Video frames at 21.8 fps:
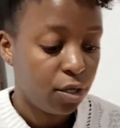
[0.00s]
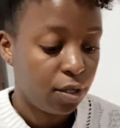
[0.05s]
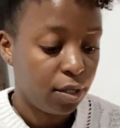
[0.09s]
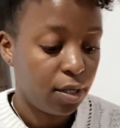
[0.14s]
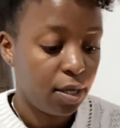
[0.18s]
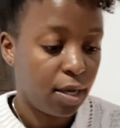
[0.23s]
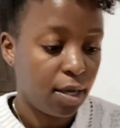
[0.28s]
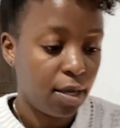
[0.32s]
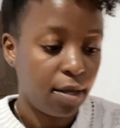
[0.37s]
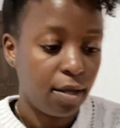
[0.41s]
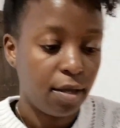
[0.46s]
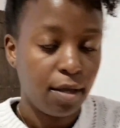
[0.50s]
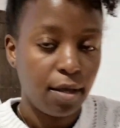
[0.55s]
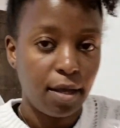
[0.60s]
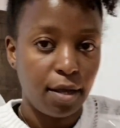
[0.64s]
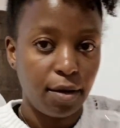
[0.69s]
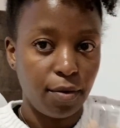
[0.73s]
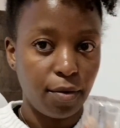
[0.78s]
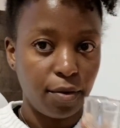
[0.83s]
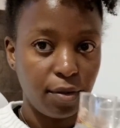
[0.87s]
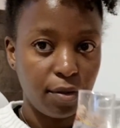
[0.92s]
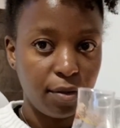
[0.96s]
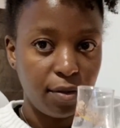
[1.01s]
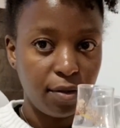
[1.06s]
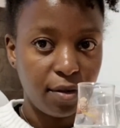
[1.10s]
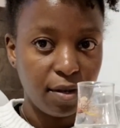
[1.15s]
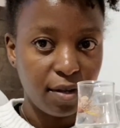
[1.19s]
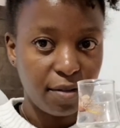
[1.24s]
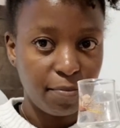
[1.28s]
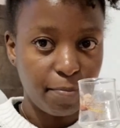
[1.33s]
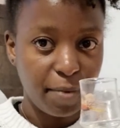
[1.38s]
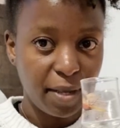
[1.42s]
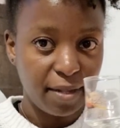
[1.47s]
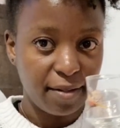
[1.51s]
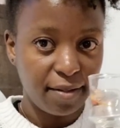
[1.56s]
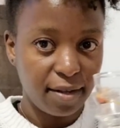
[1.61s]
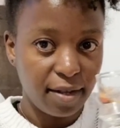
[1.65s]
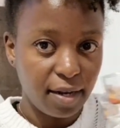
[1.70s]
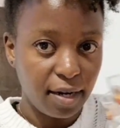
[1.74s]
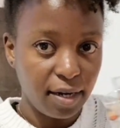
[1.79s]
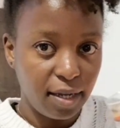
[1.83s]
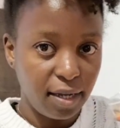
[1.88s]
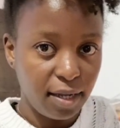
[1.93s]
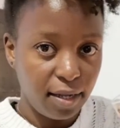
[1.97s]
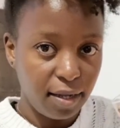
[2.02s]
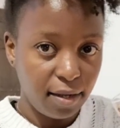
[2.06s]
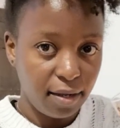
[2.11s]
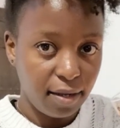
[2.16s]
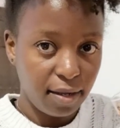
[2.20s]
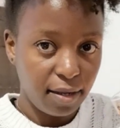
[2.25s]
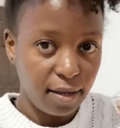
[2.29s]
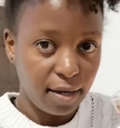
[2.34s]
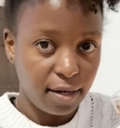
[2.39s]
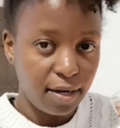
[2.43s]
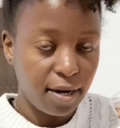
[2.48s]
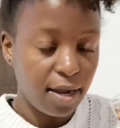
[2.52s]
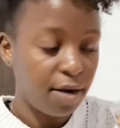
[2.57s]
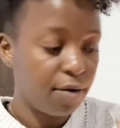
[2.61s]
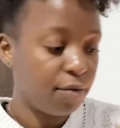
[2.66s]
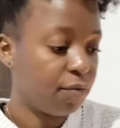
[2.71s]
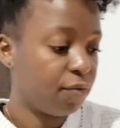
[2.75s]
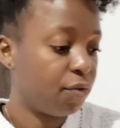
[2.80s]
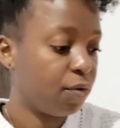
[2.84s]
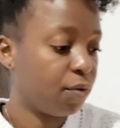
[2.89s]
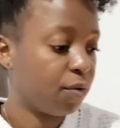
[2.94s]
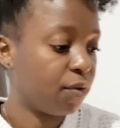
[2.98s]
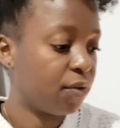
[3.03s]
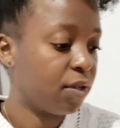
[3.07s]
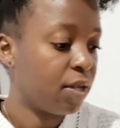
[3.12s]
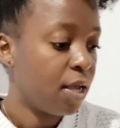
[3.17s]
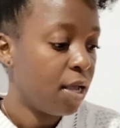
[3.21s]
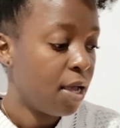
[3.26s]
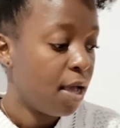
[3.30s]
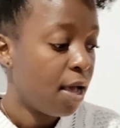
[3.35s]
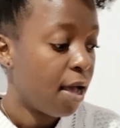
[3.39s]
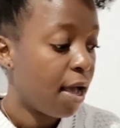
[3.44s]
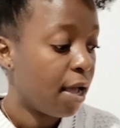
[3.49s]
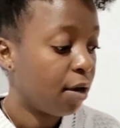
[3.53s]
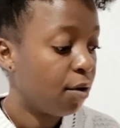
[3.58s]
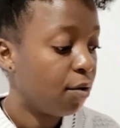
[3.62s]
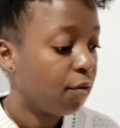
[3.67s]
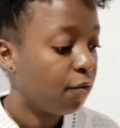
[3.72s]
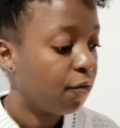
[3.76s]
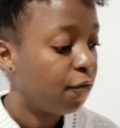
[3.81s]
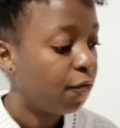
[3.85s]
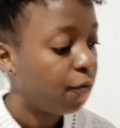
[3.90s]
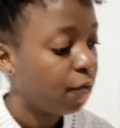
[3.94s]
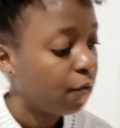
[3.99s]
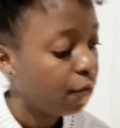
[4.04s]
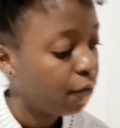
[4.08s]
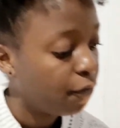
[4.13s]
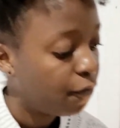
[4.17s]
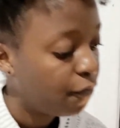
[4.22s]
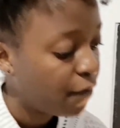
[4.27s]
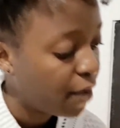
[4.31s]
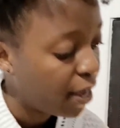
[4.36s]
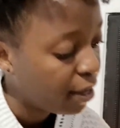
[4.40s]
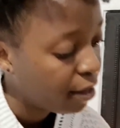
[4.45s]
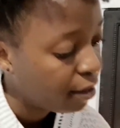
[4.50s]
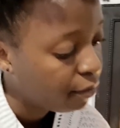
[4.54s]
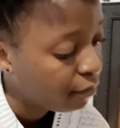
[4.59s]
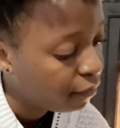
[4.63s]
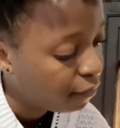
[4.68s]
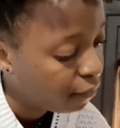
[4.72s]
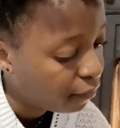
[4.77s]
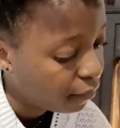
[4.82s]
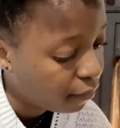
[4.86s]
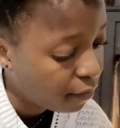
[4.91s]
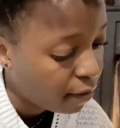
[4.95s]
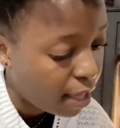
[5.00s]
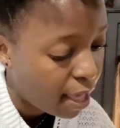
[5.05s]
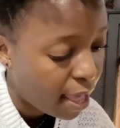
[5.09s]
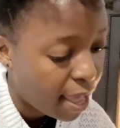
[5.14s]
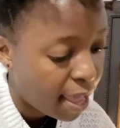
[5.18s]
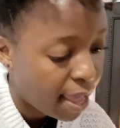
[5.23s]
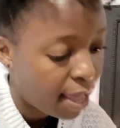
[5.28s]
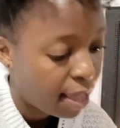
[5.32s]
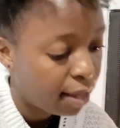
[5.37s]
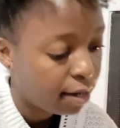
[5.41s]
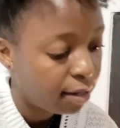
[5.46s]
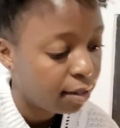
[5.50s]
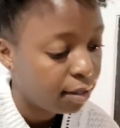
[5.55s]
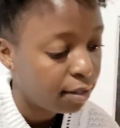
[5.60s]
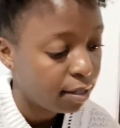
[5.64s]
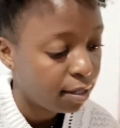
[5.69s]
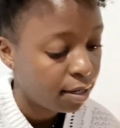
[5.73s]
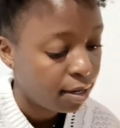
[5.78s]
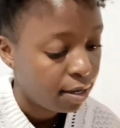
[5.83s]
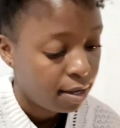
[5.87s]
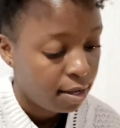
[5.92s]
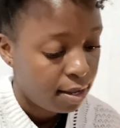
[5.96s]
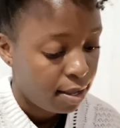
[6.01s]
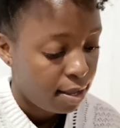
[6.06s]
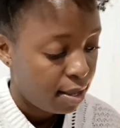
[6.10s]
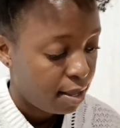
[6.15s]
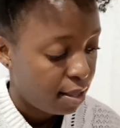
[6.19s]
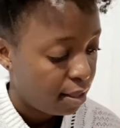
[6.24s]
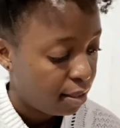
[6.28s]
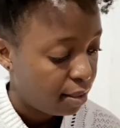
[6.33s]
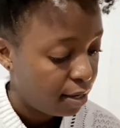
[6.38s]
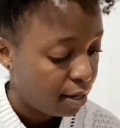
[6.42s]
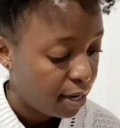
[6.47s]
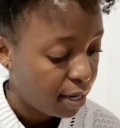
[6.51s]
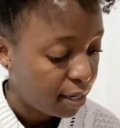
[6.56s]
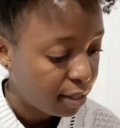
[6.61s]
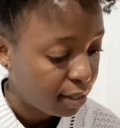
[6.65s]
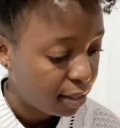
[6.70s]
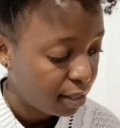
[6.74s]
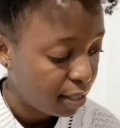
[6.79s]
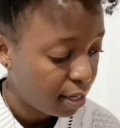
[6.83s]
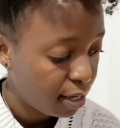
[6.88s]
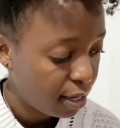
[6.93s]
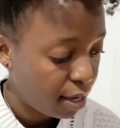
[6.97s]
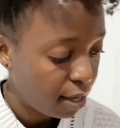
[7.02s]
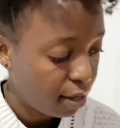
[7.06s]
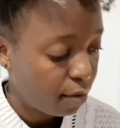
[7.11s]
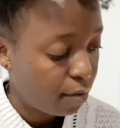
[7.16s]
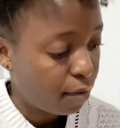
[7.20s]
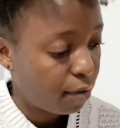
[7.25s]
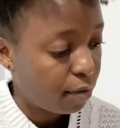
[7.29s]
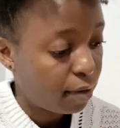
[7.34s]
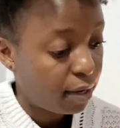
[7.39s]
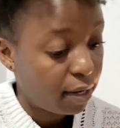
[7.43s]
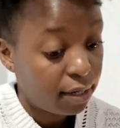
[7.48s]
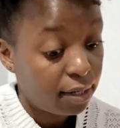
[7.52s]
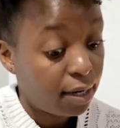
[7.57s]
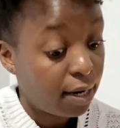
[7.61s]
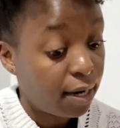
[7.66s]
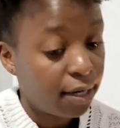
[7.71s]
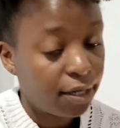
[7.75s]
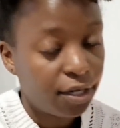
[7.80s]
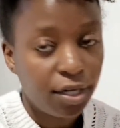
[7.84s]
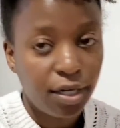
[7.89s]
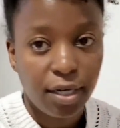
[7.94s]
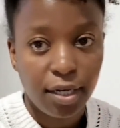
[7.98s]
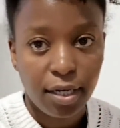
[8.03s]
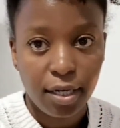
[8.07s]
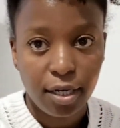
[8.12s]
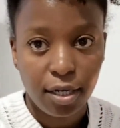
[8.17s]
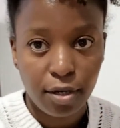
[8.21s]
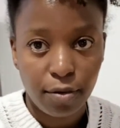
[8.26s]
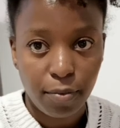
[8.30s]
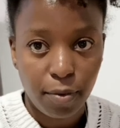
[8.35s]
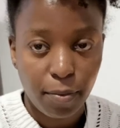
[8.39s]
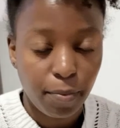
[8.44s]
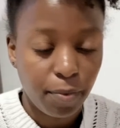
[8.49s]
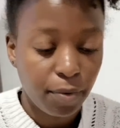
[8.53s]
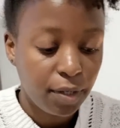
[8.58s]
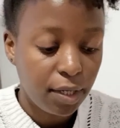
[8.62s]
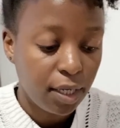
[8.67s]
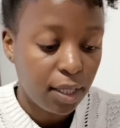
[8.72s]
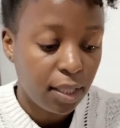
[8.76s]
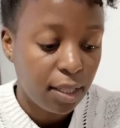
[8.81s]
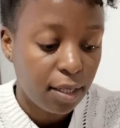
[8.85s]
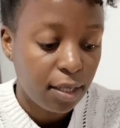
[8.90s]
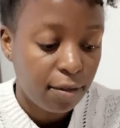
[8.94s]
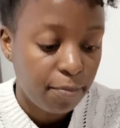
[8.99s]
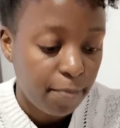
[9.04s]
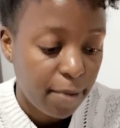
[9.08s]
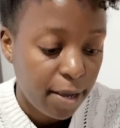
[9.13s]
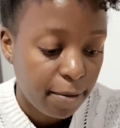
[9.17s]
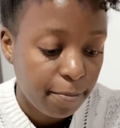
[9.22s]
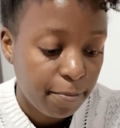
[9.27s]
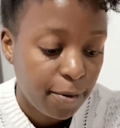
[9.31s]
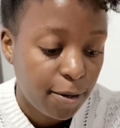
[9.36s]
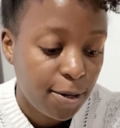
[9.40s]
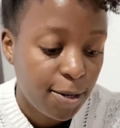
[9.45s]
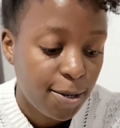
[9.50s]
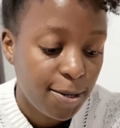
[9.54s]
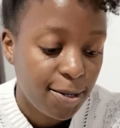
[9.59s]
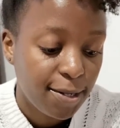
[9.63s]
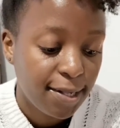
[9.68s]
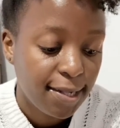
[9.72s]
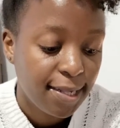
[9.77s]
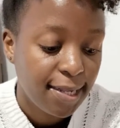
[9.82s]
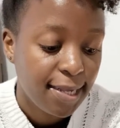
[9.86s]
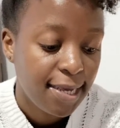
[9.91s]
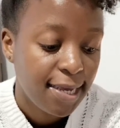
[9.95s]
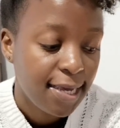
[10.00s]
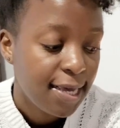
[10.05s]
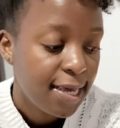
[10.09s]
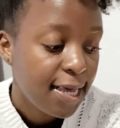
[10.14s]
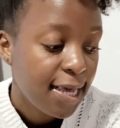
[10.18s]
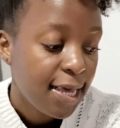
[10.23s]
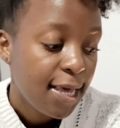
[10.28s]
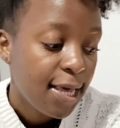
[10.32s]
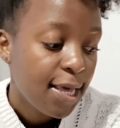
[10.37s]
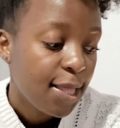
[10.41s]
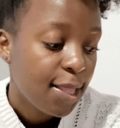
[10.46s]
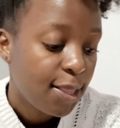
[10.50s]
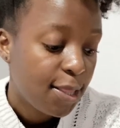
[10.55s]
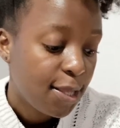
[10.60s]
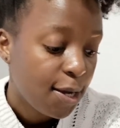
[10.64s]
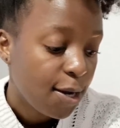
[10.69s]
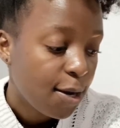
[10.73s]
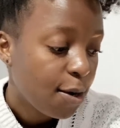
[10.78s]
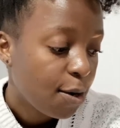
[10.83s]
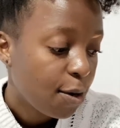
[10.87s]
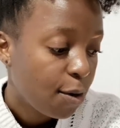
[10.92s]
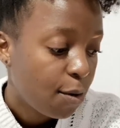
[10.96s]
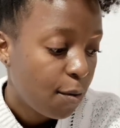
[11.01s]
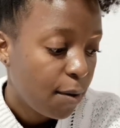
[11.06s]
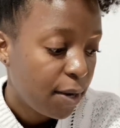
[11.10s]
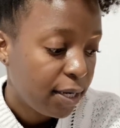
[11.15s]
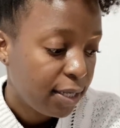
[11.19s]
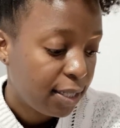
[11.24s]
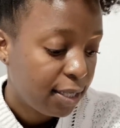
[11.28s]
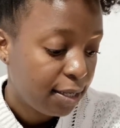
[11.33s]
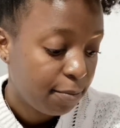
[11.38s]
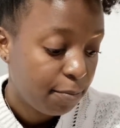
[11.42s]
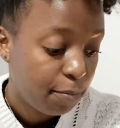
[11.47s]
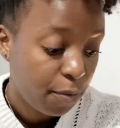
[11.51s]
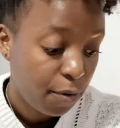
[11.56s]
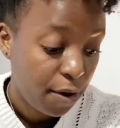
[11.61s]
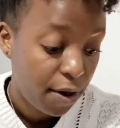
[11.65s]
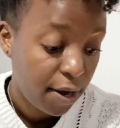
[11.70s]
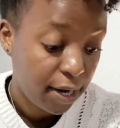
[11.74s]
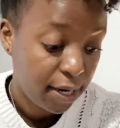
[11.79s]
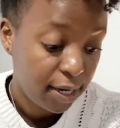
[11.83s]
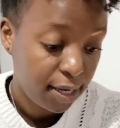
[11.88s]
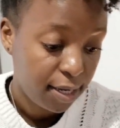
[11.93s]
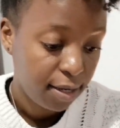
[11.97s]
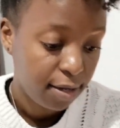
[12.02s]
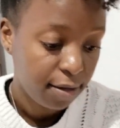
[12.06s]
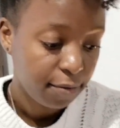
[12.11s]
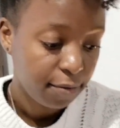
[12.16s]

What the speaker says: Yeah, I got just basically a ton of those. I got 5, and the next thing I got, I actually need to be putting this back because they are going to break.